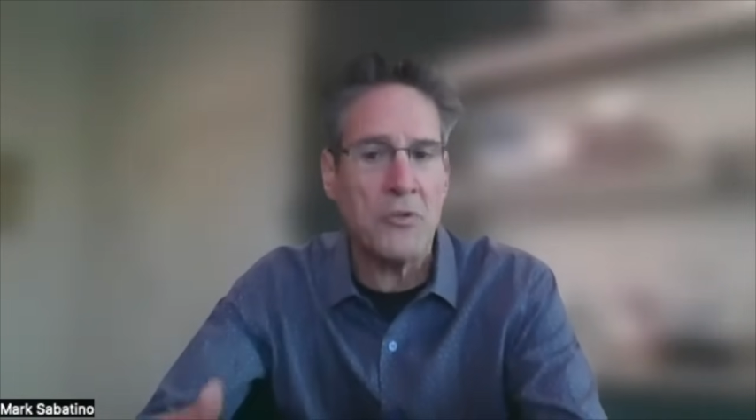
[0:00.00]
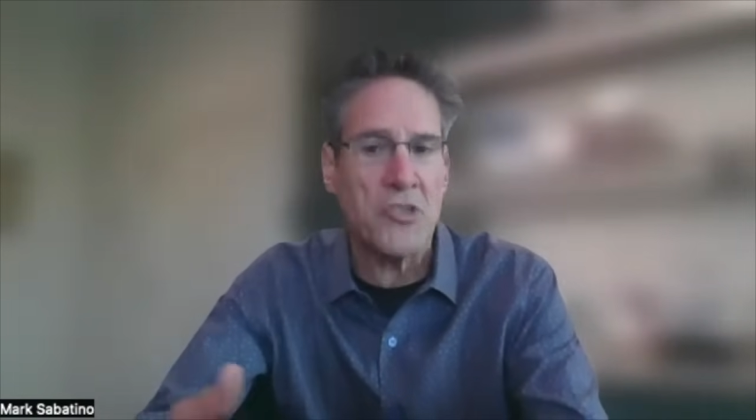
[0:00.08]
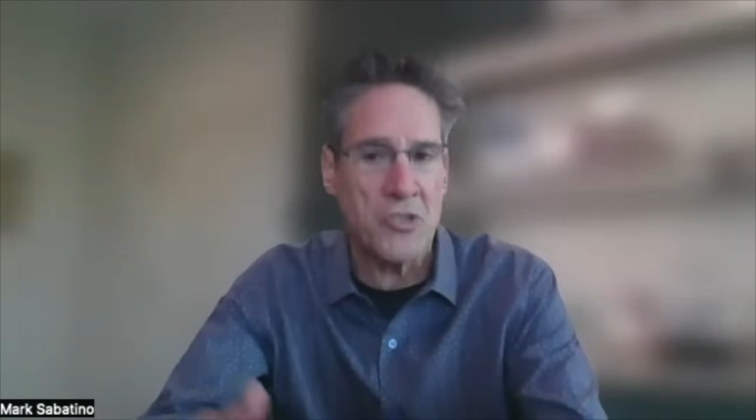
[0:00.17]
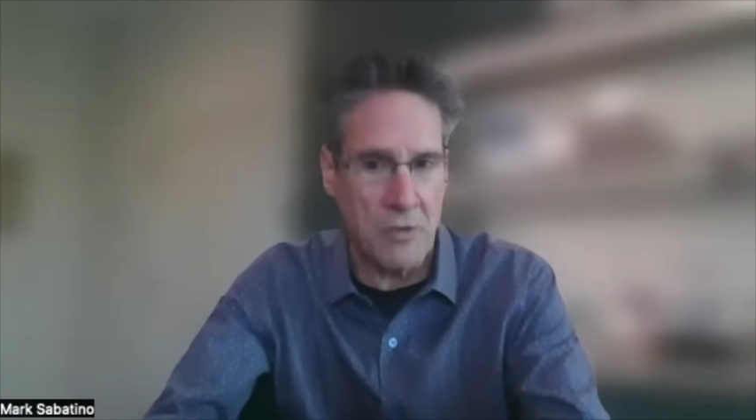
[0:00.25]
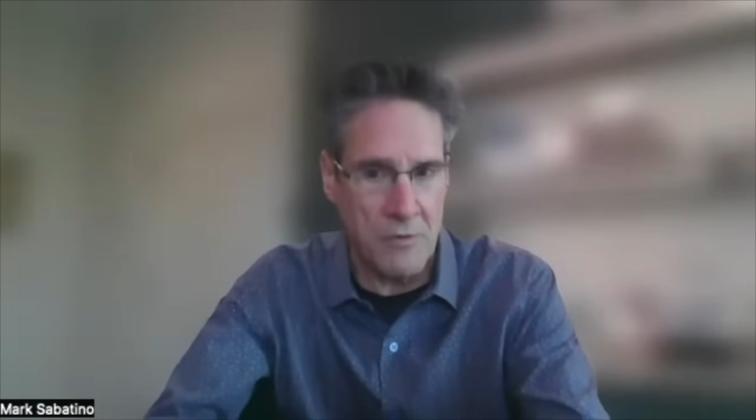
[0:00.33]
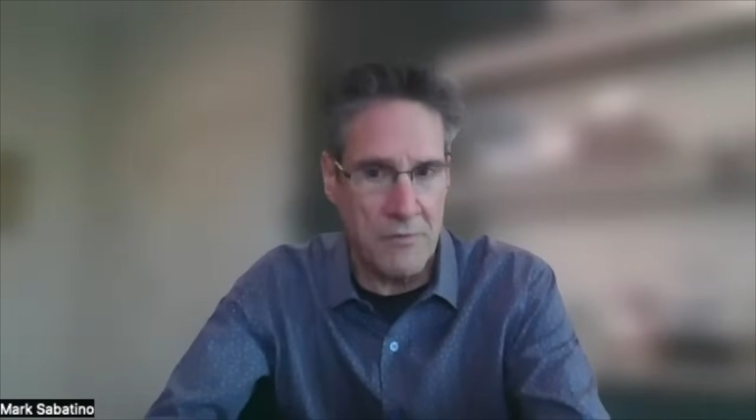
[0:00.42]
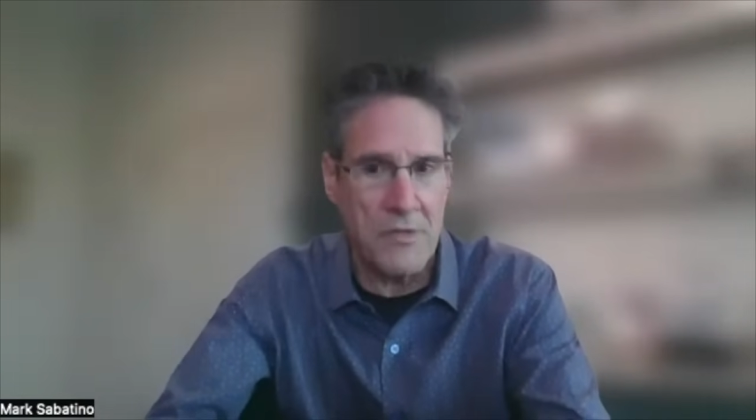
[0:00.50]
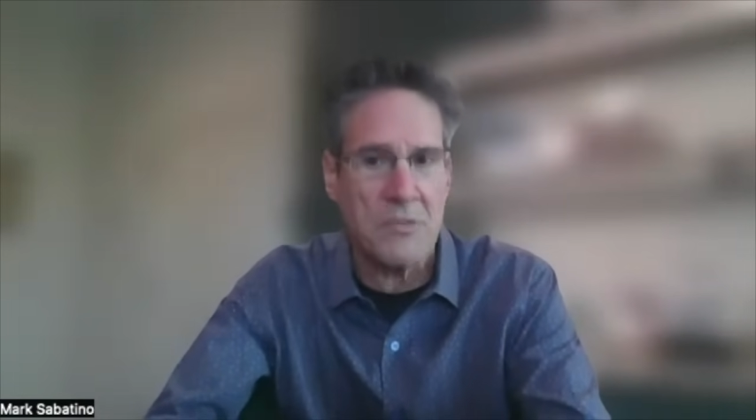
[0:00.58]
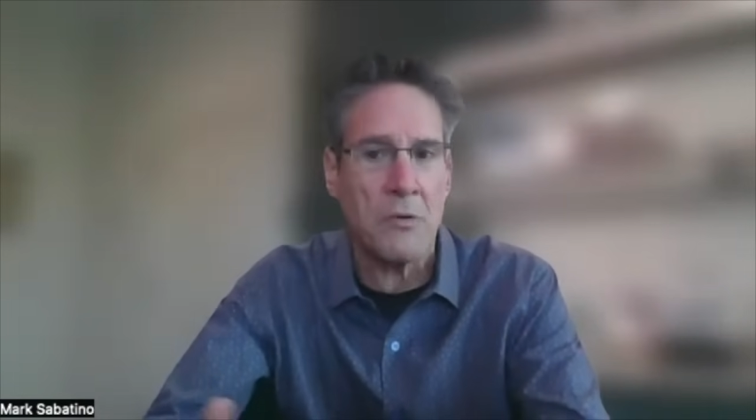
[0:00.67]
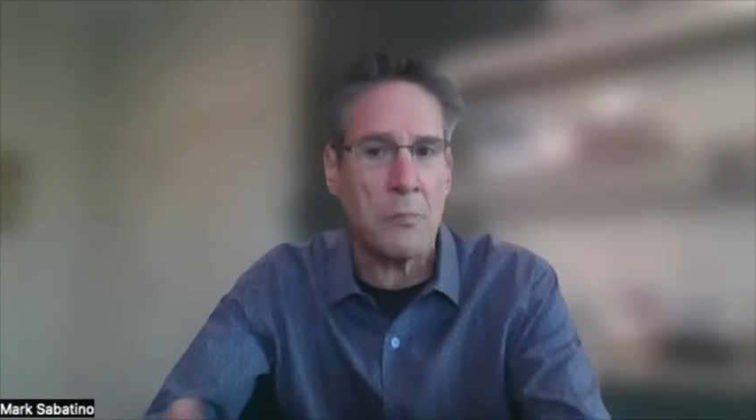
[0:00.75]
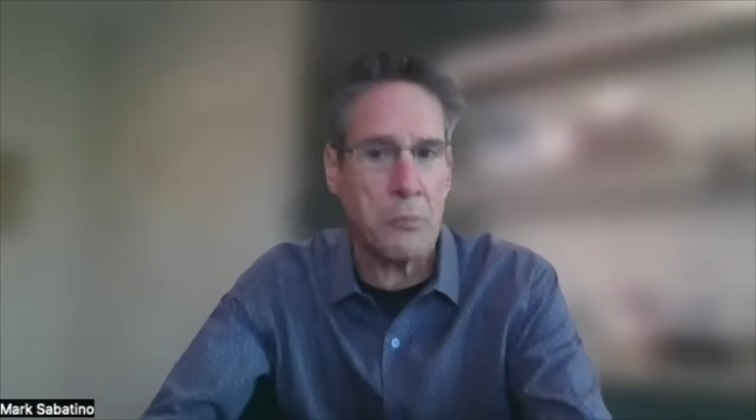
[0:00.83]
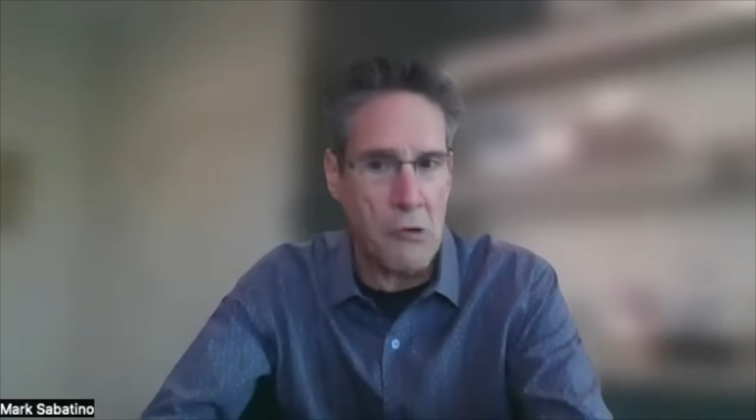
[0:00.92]
service
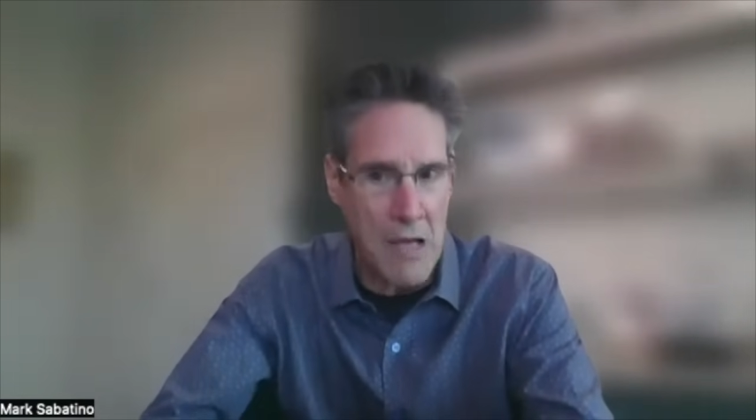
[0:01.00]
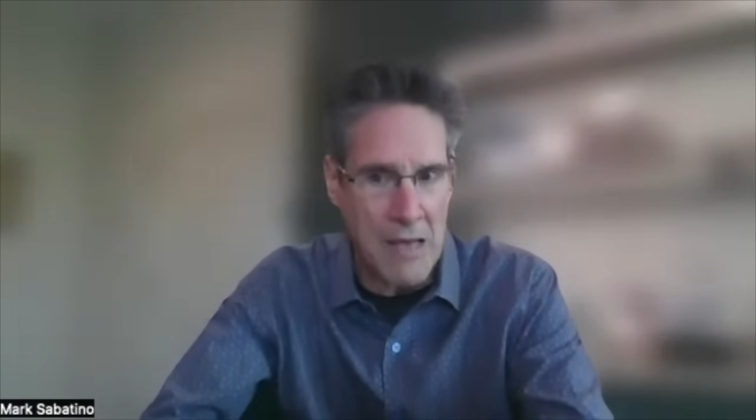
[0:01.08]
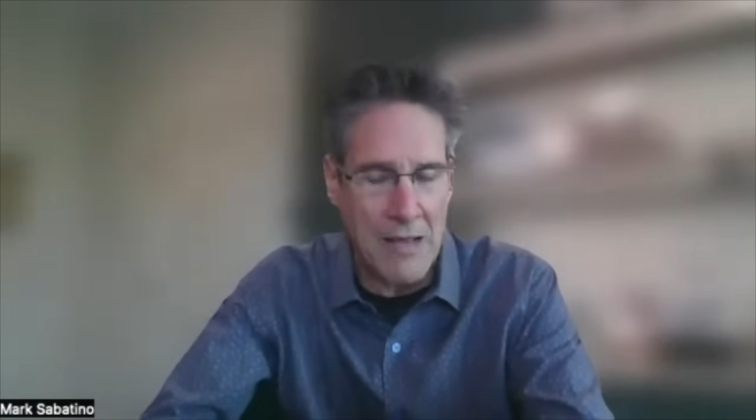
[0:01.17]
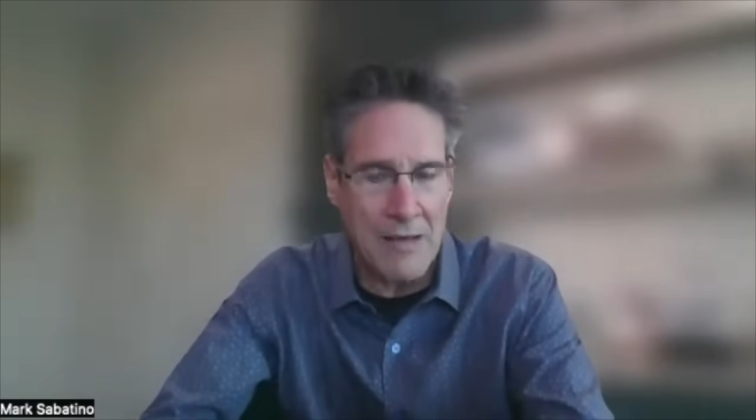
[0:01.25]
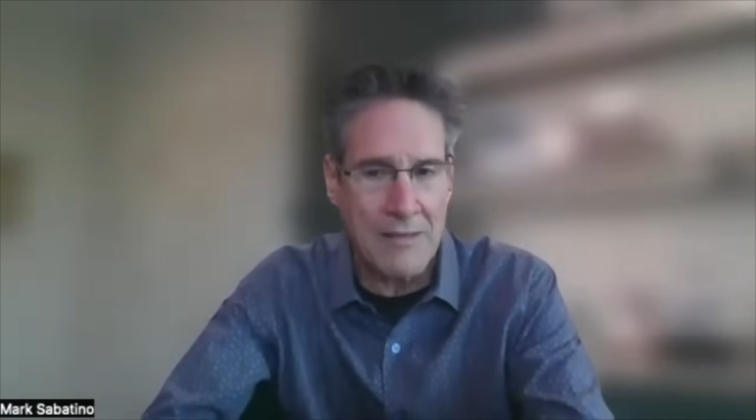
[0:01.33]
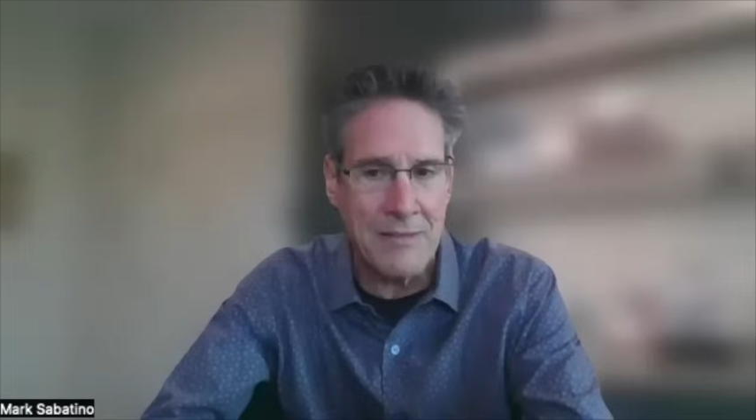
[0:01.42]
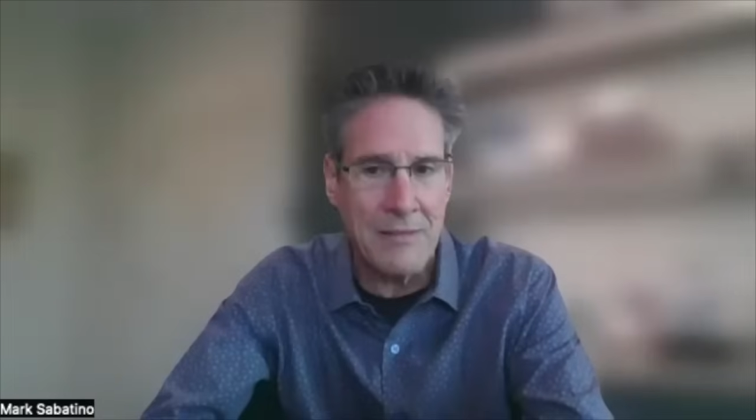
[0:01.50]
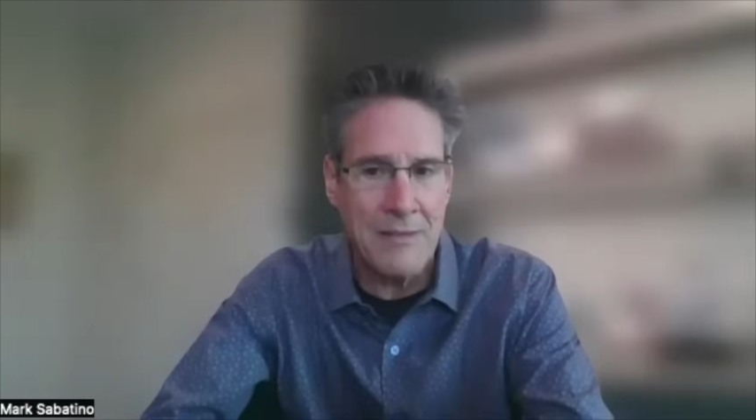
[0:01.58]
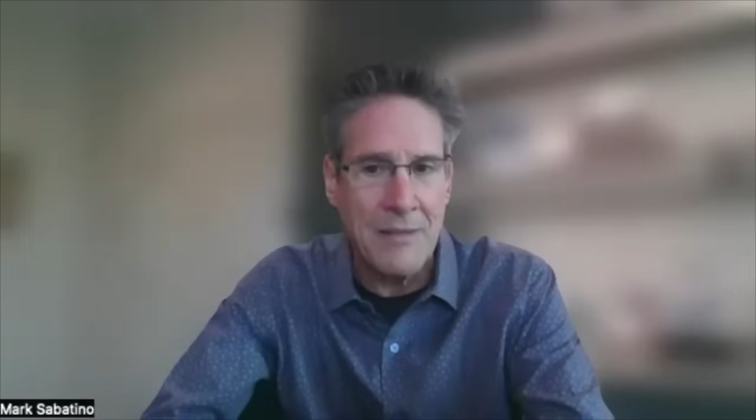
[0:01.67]
or product,